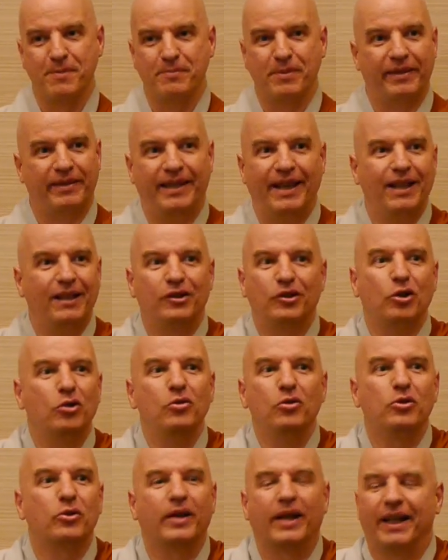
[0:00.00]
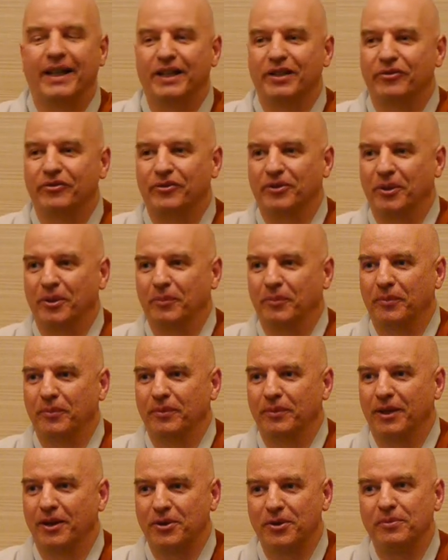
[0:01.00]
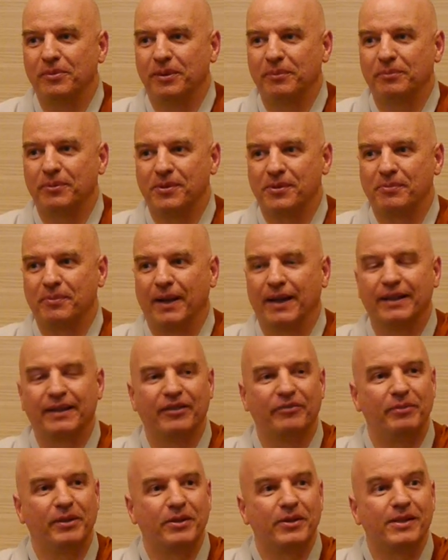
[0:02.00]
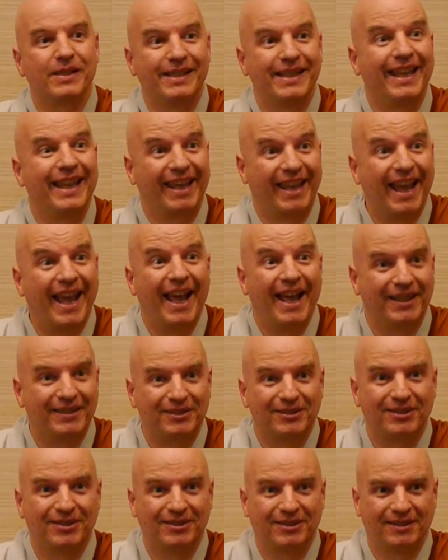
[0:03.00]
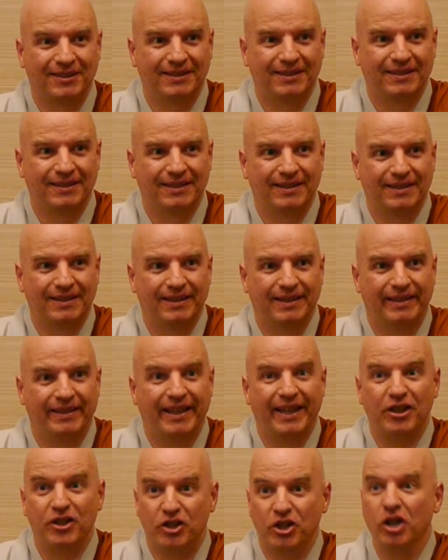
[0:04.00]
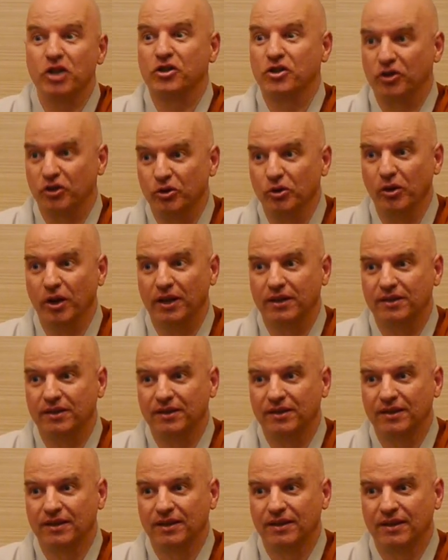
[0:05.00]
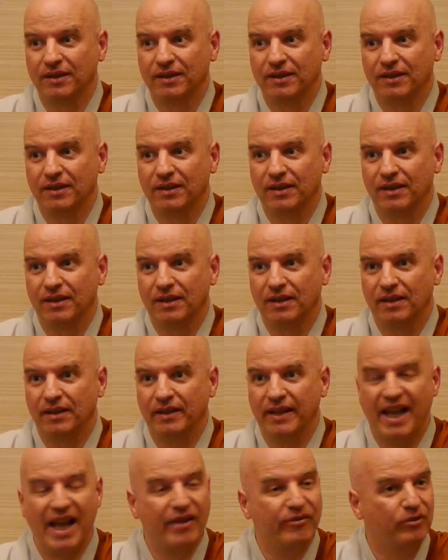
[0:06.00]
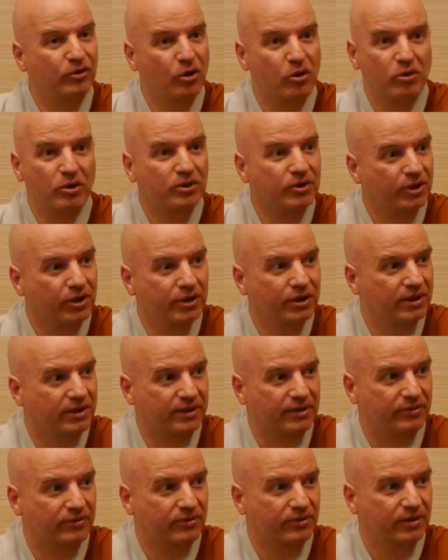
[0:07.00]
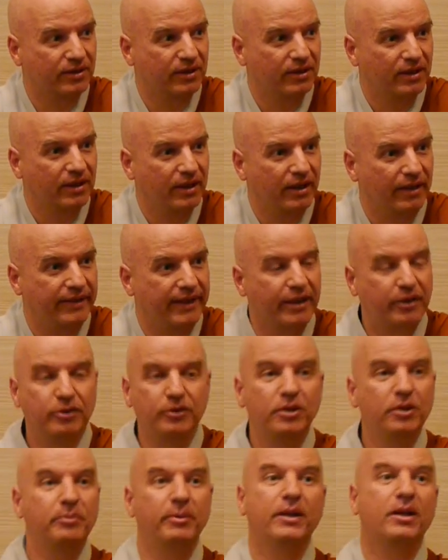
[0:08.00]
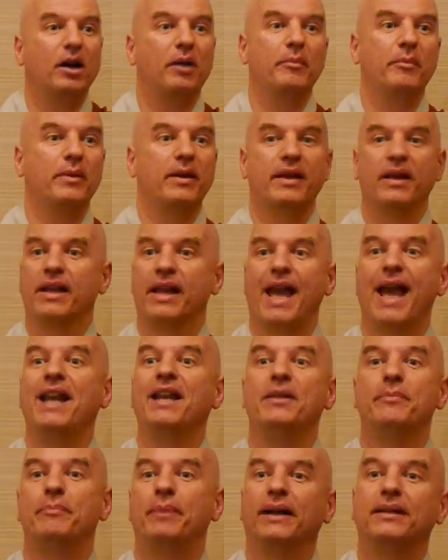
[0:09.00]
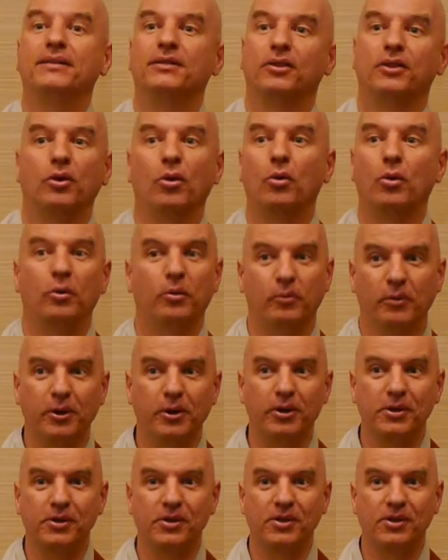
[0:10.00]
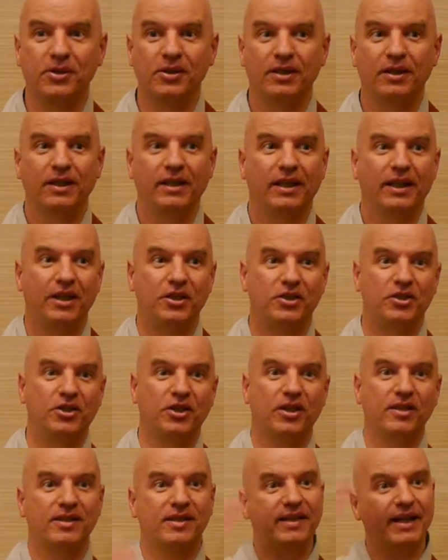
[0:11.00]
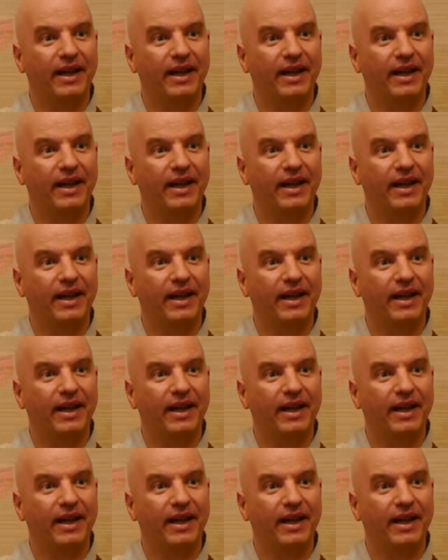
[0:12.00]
But they don't look at it from a human perspective because they can't. They just do it. They have no alternative. They couldn't become any better or worse. It's just